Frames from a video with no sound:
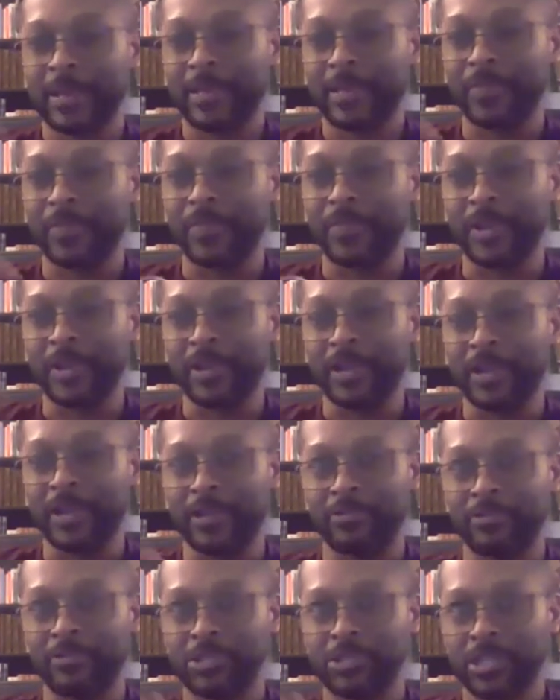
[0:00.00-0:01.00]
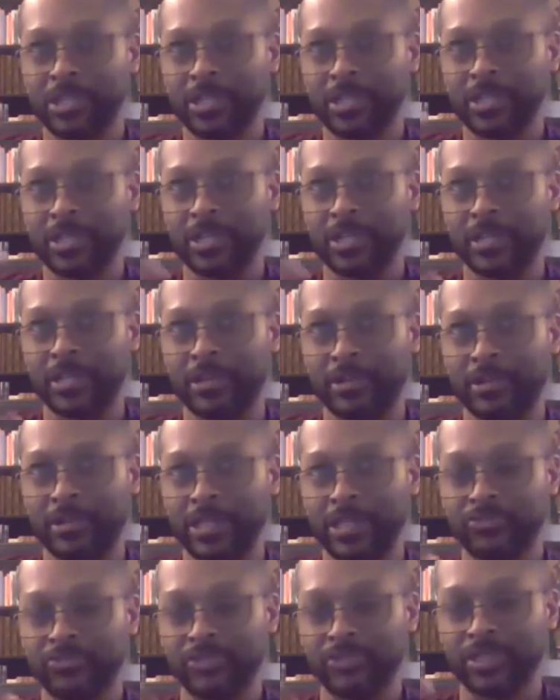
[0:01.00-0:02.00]
their energy and their
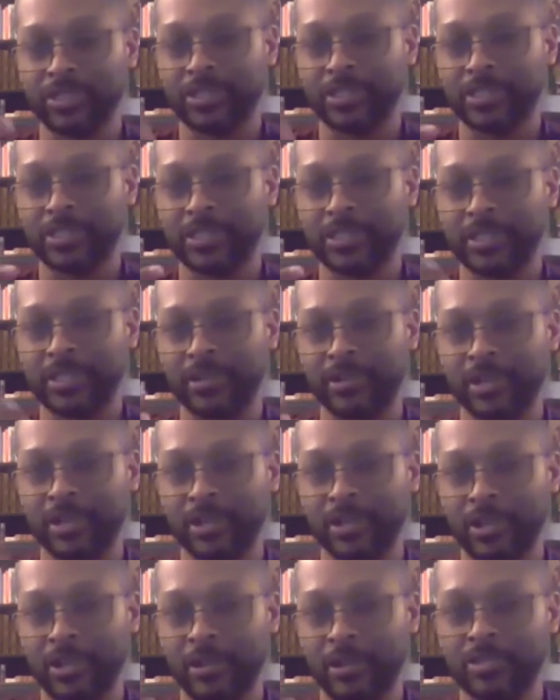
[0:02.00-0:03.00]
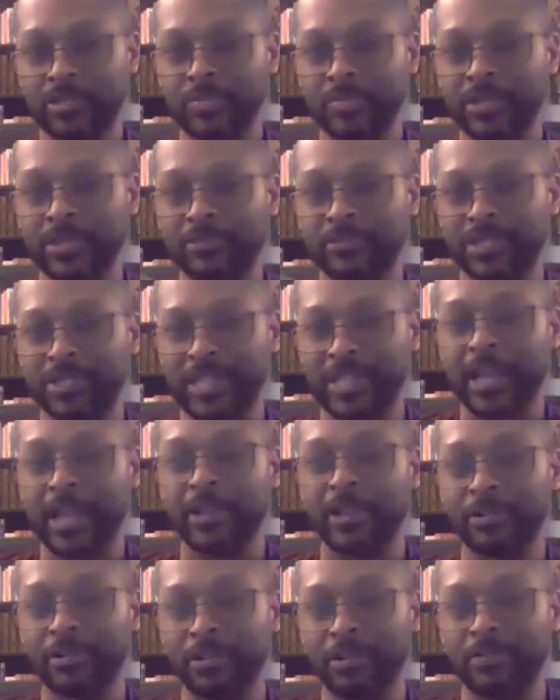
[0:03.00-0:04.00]
interest and their encouragement, their
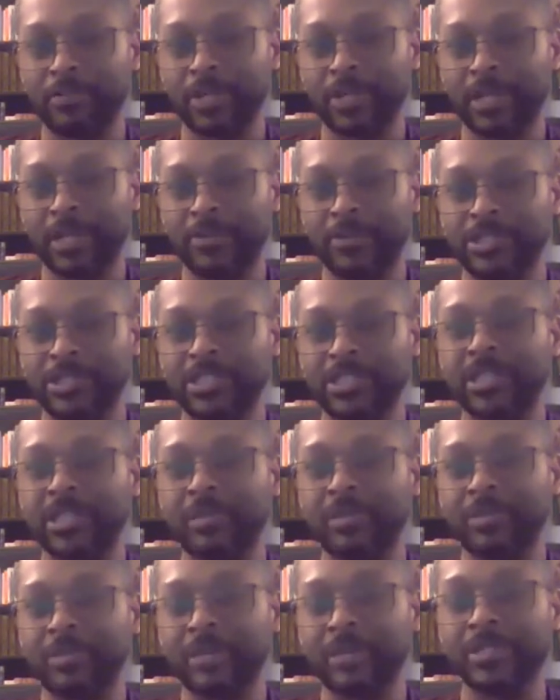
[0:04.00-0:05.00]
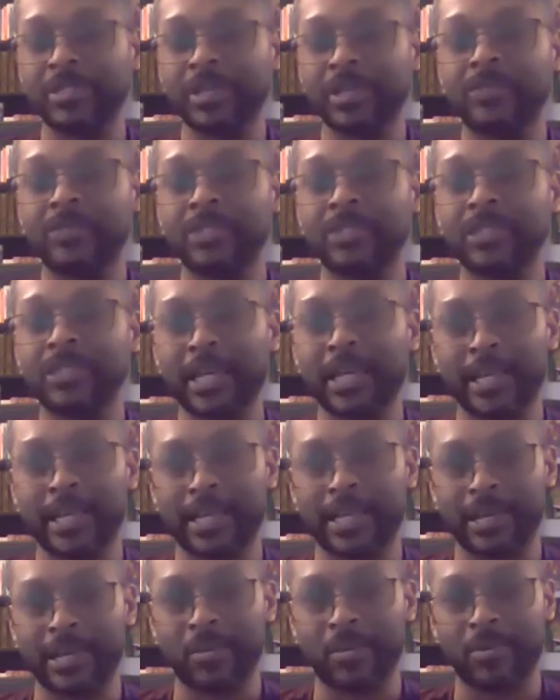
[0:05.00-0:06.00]
desire to learn the language is going to become self-sustaining
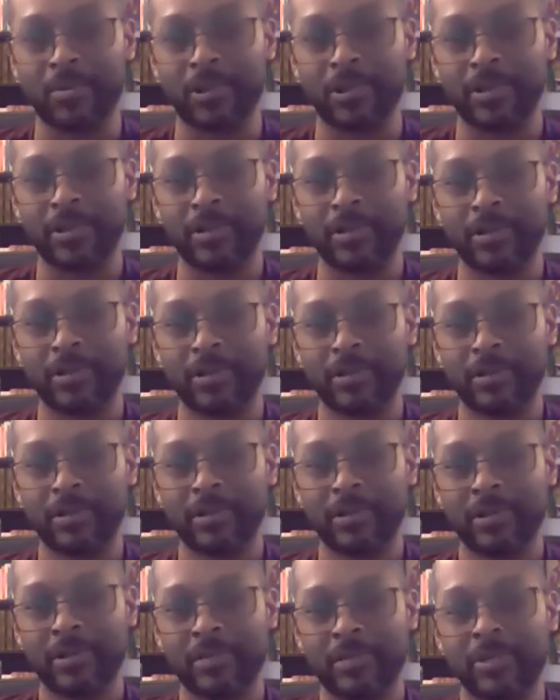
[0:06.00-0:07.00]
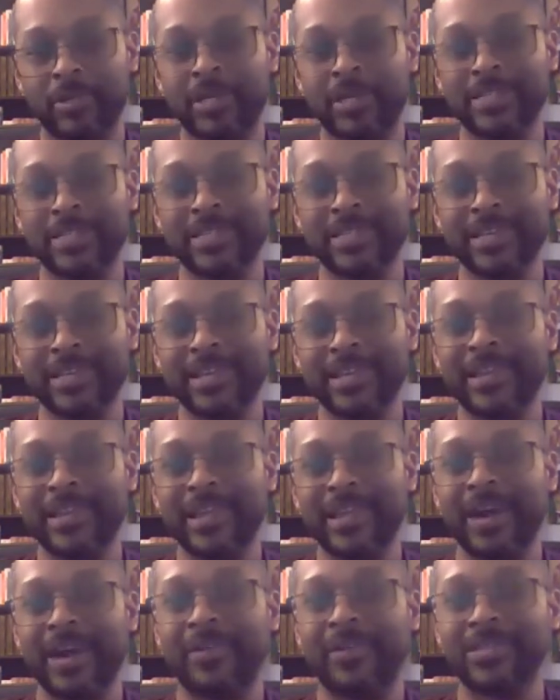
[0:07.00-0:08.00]
at that point. Because
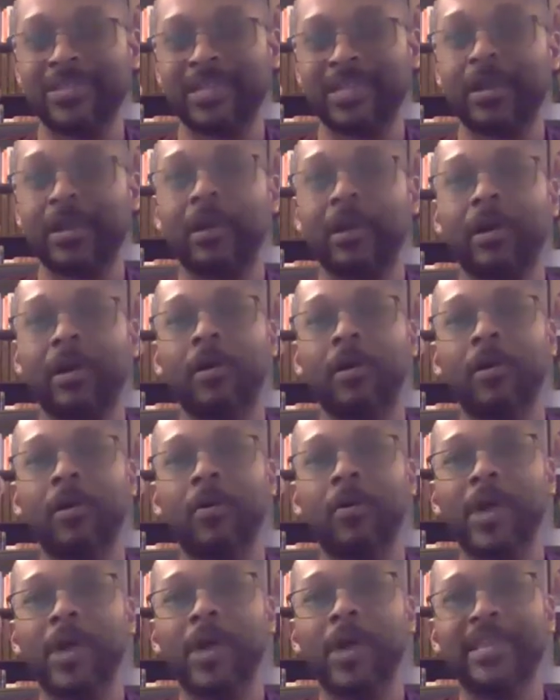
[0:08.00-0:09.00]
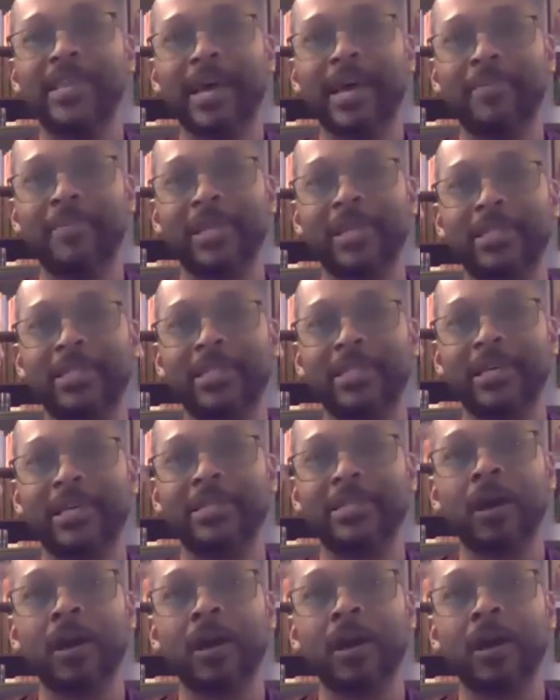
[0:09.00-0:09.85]
now it's like, oh, wait, that makes sense.